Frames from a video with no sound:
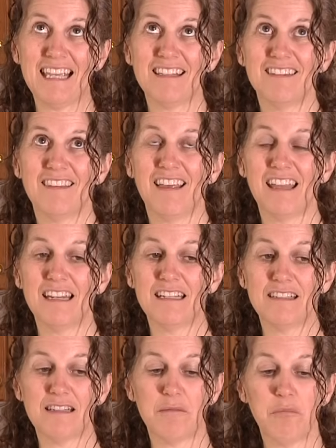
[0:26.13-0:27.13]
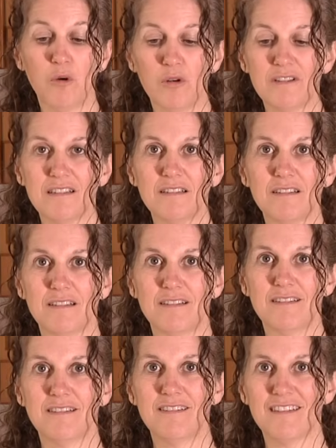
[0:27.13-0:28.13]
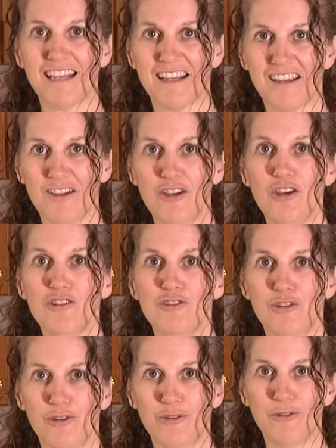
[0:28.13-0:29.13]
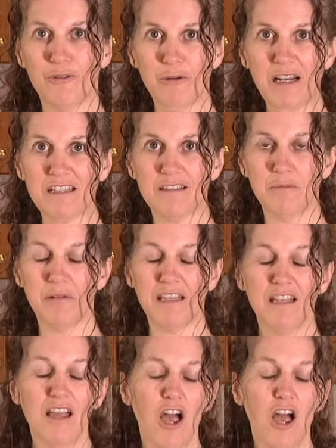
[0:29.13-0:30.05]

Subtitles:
is that it's important to stick to the recipe.